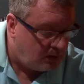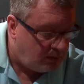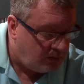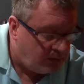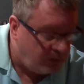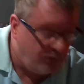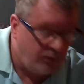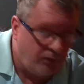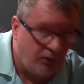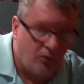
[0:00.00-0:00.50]

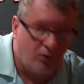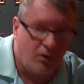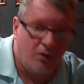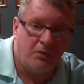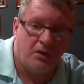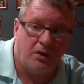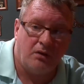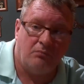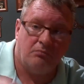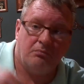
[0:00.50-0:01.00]
So let
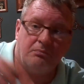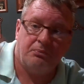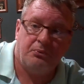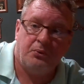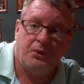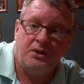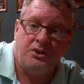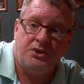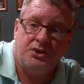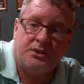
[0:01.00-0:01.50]
me
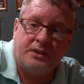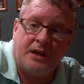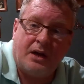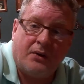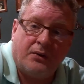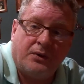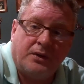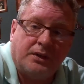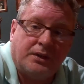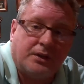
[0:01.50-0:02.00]
point you
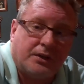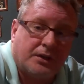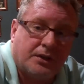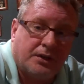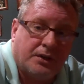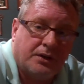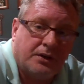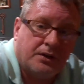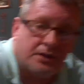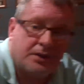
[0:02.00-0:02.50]
down here
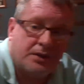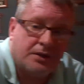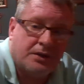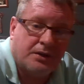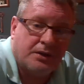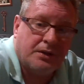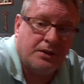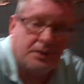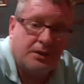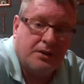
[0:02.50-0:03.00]

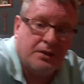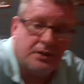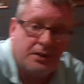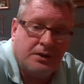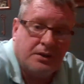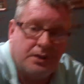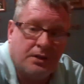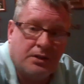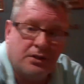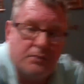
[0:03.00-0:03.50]

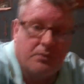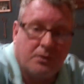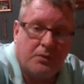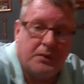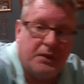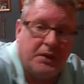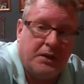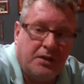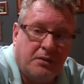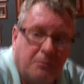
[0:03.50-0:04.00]
to where we
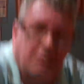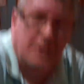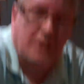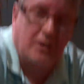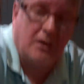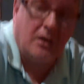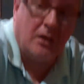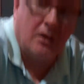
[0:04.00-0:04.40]
need to be.